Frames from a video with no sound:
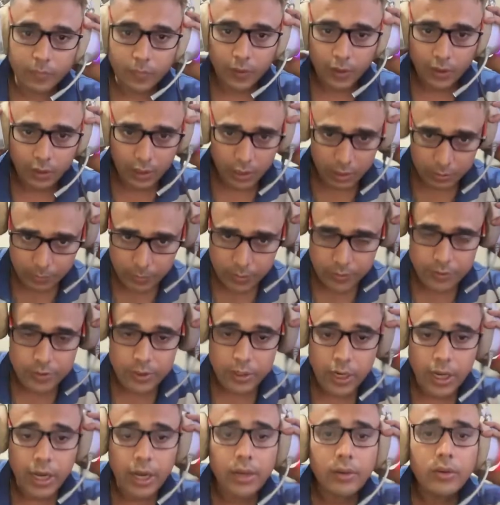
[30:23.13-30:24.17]
Let me
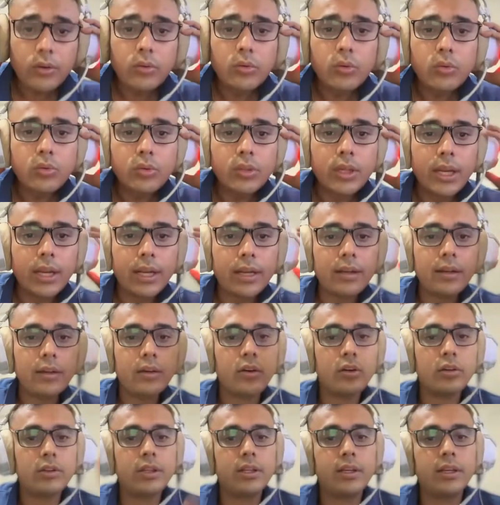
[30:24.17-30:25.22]
try to do that
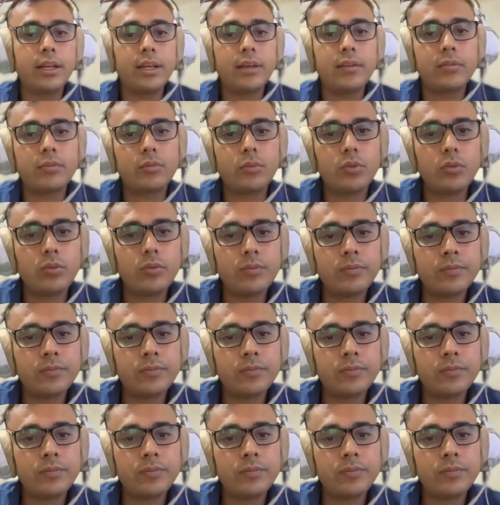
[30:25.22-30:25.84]
on the next move.